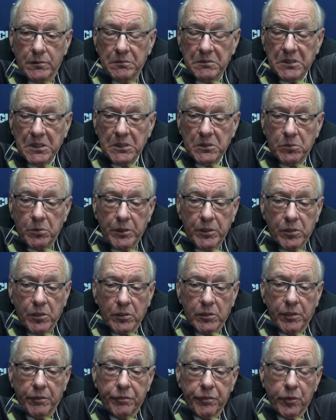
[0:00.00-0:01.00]
since we
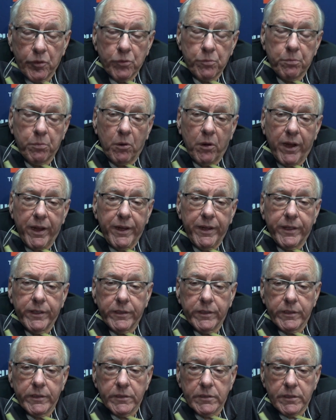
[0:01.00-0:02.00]
took the first break
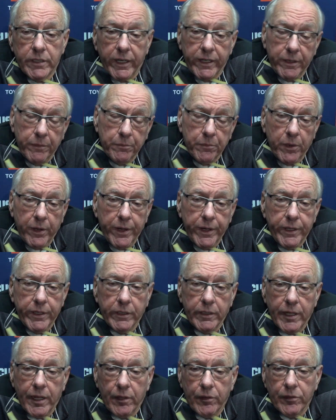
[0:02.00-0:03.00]
and then the second break
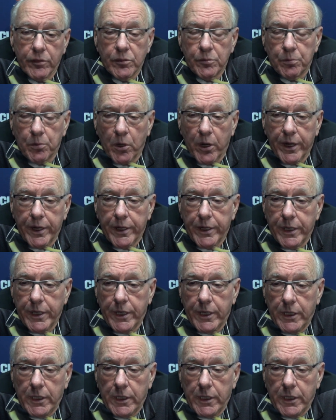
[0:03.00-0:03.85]
and now this break.